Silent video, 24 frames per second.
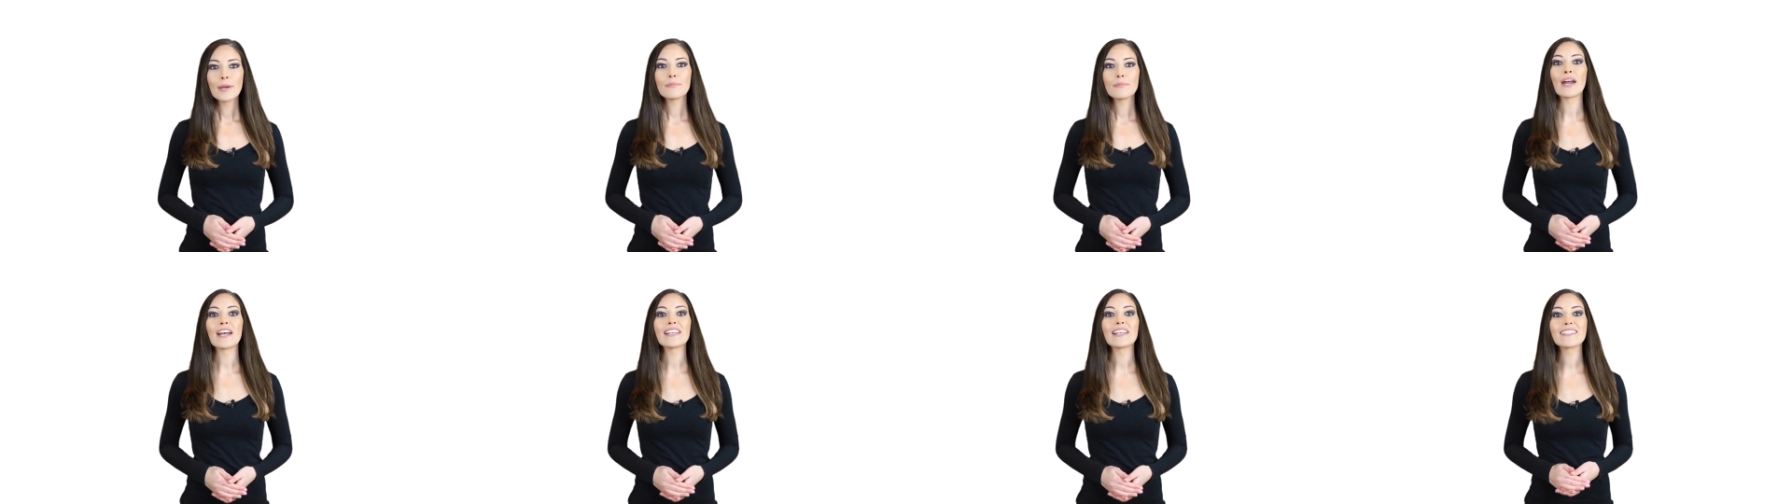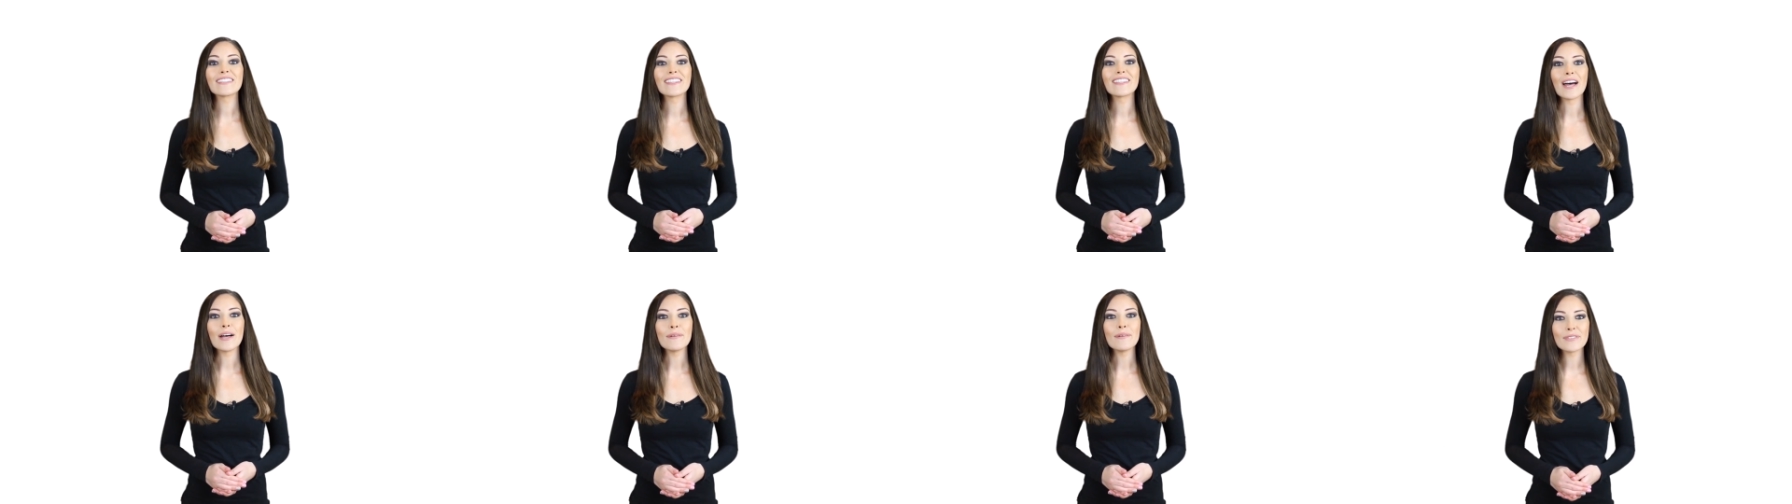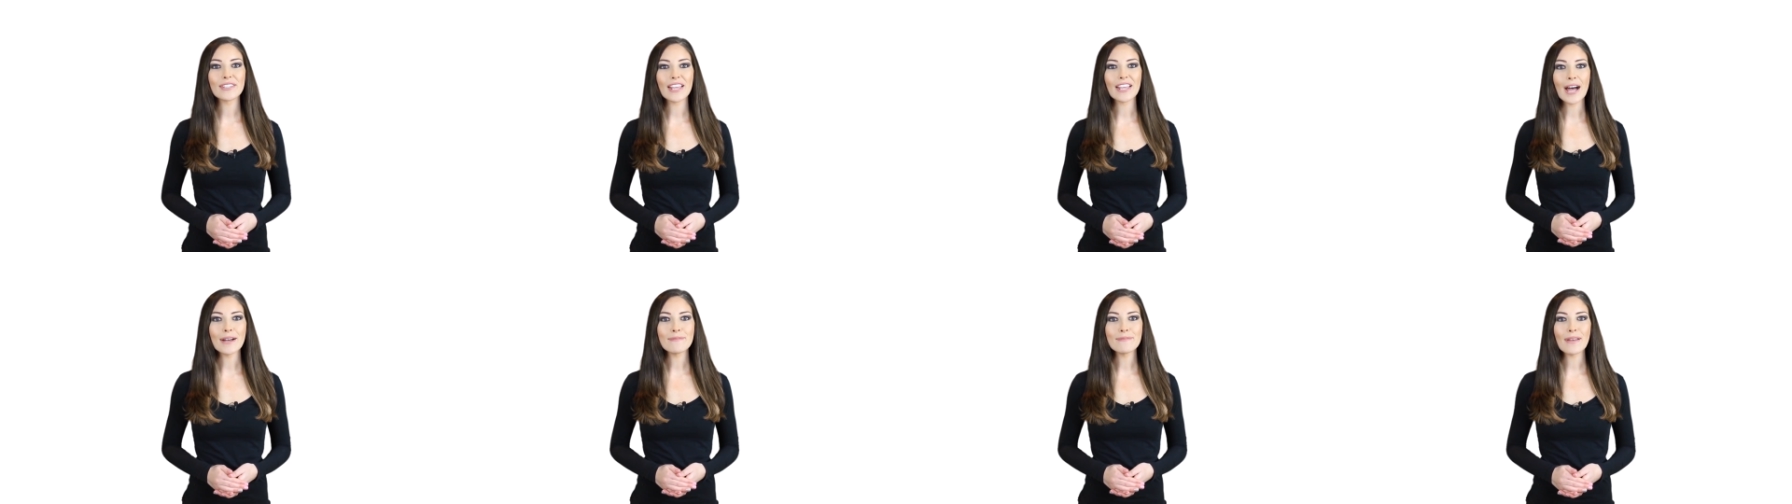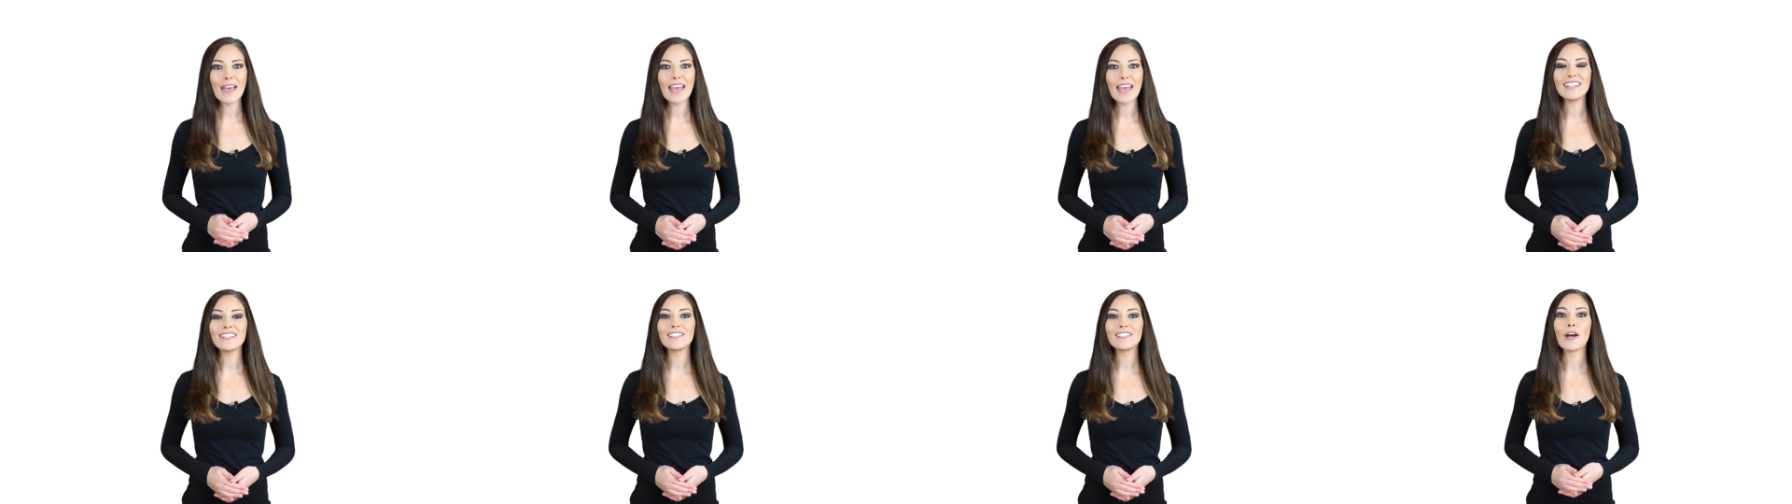Press thumbs up
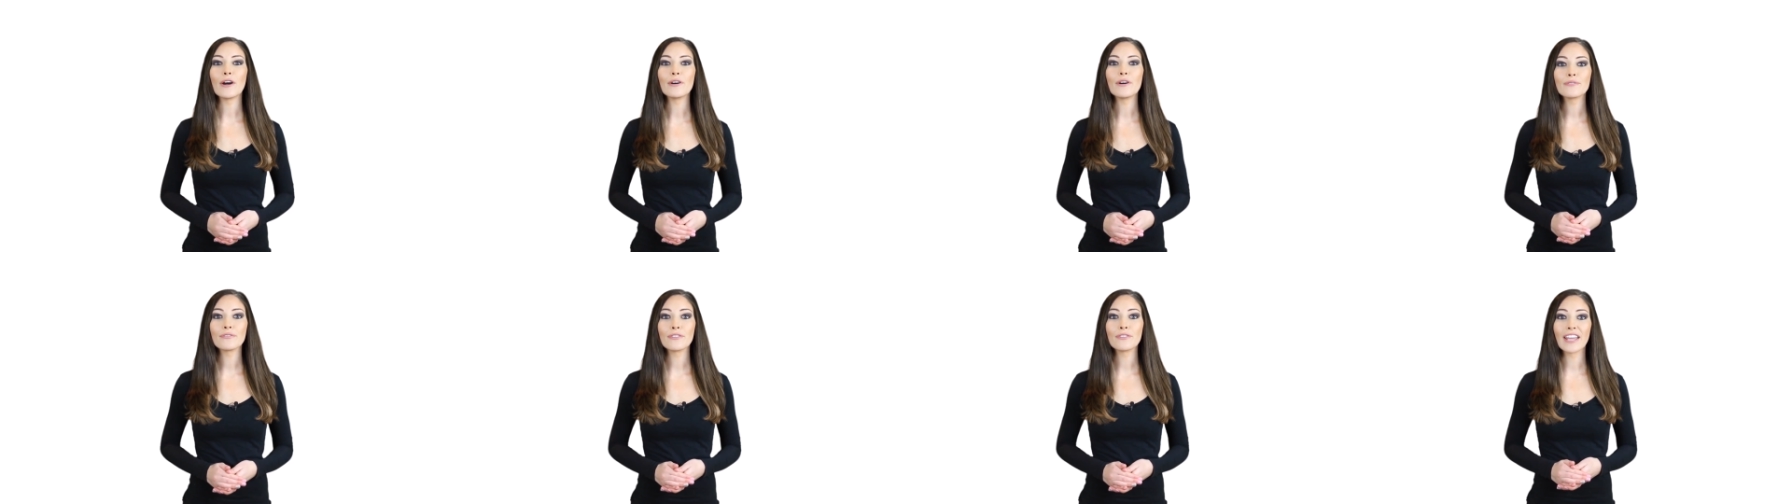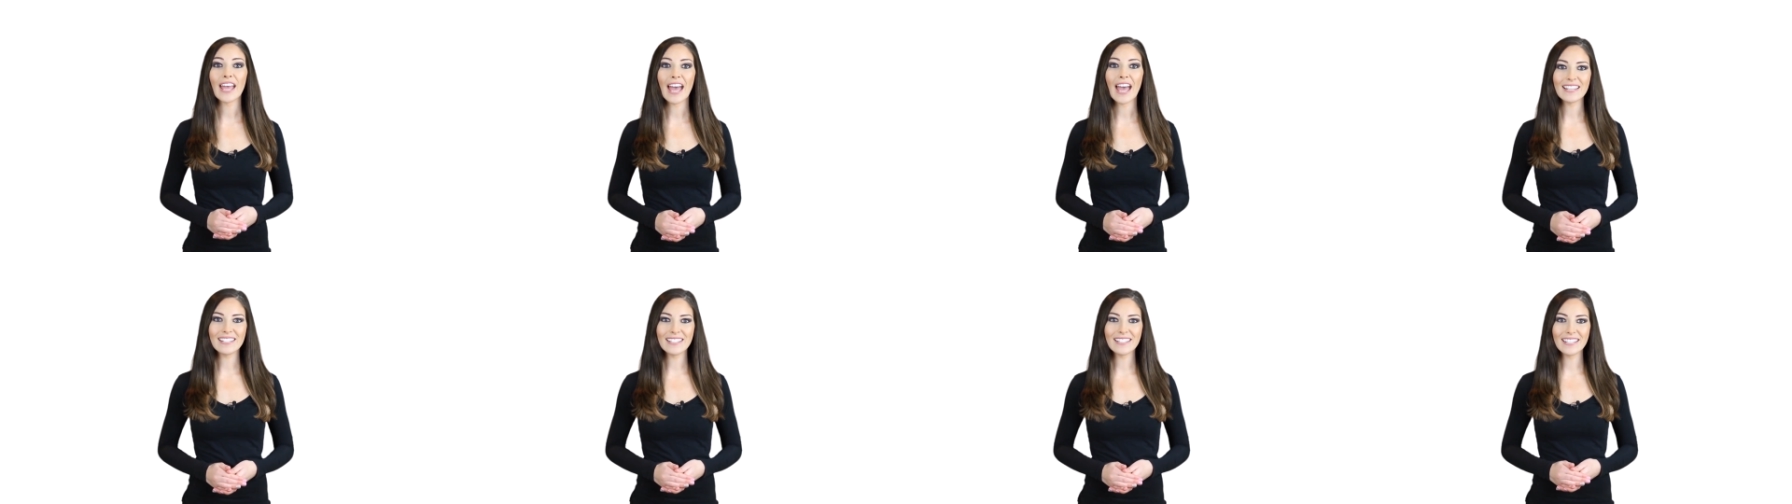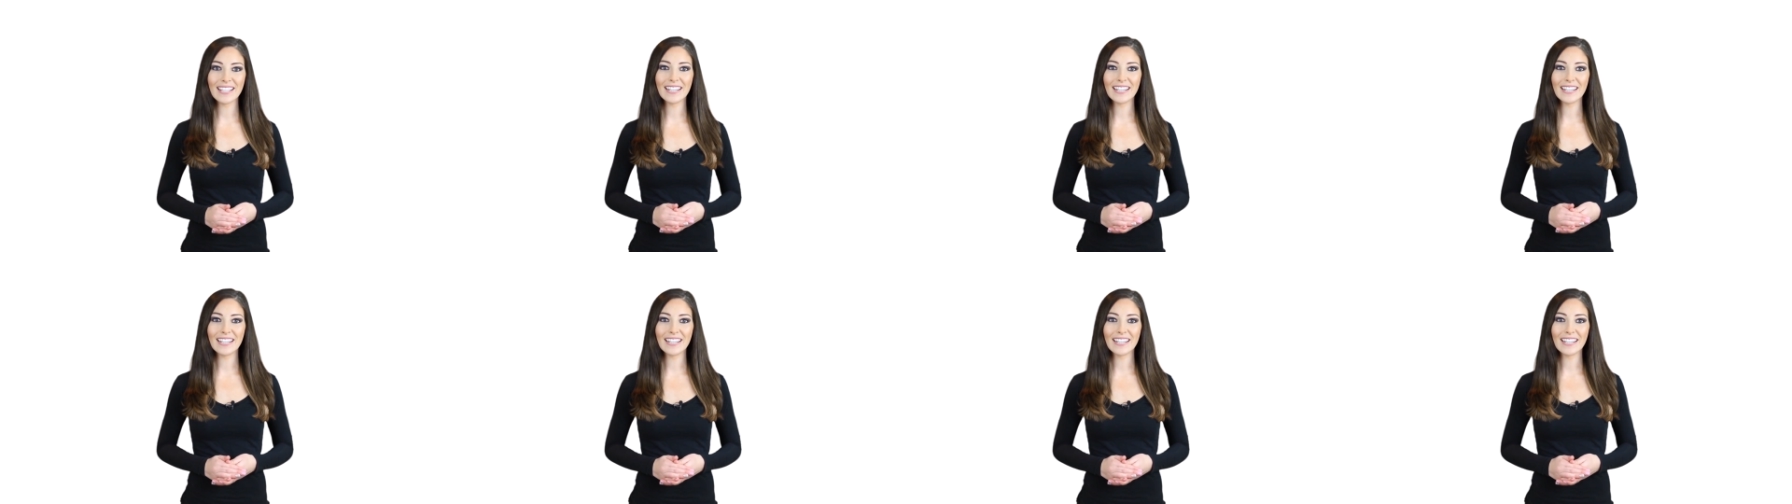and don't forget to